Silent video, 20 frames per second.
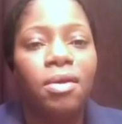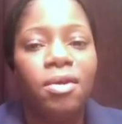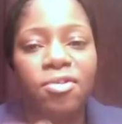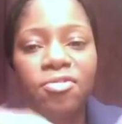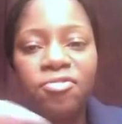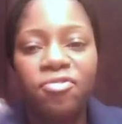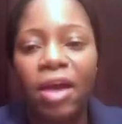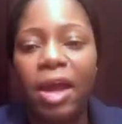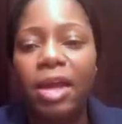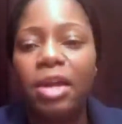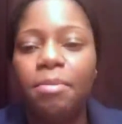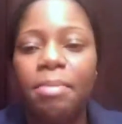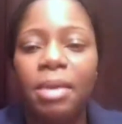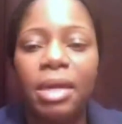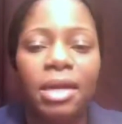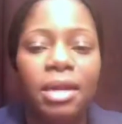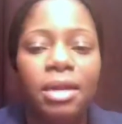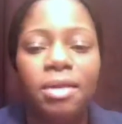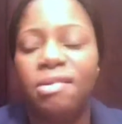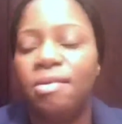Find the
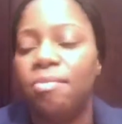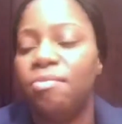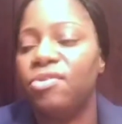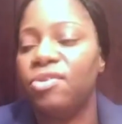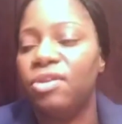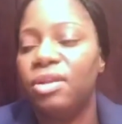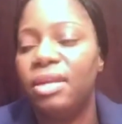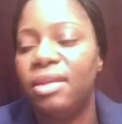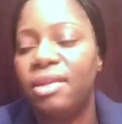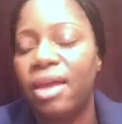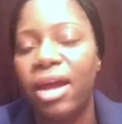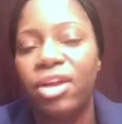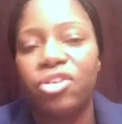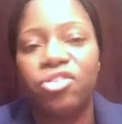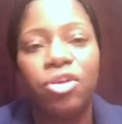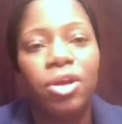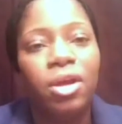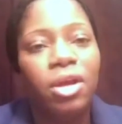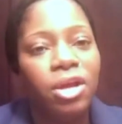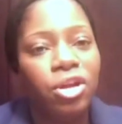mechanisms to
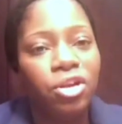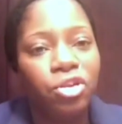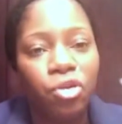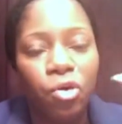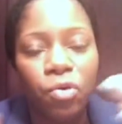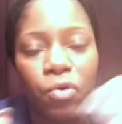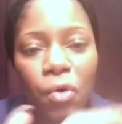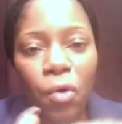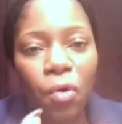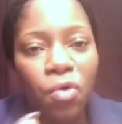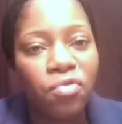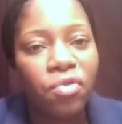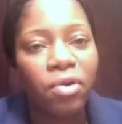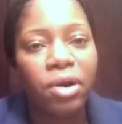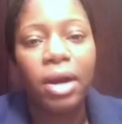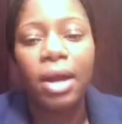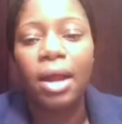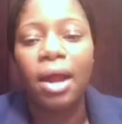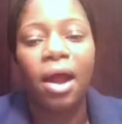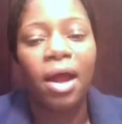detach. Don't
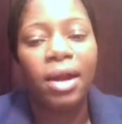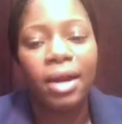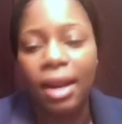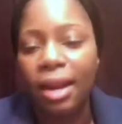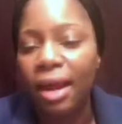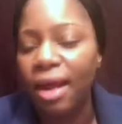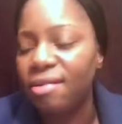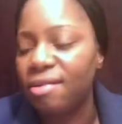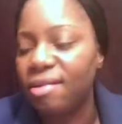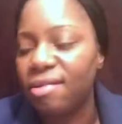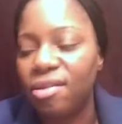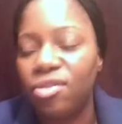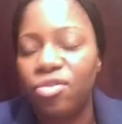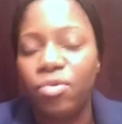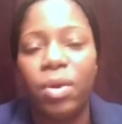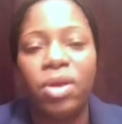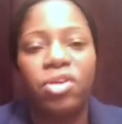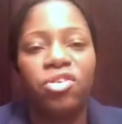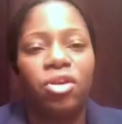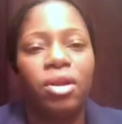overanalyze the
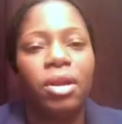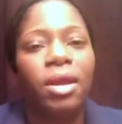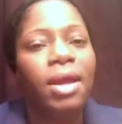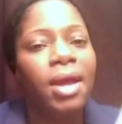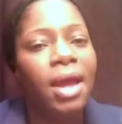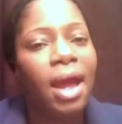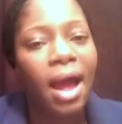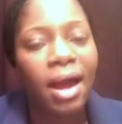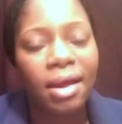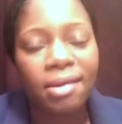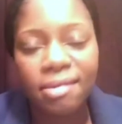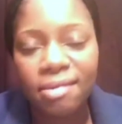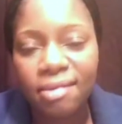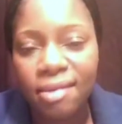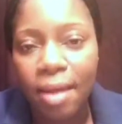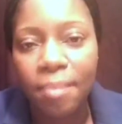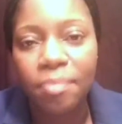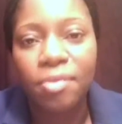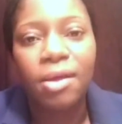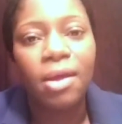situation. Accept.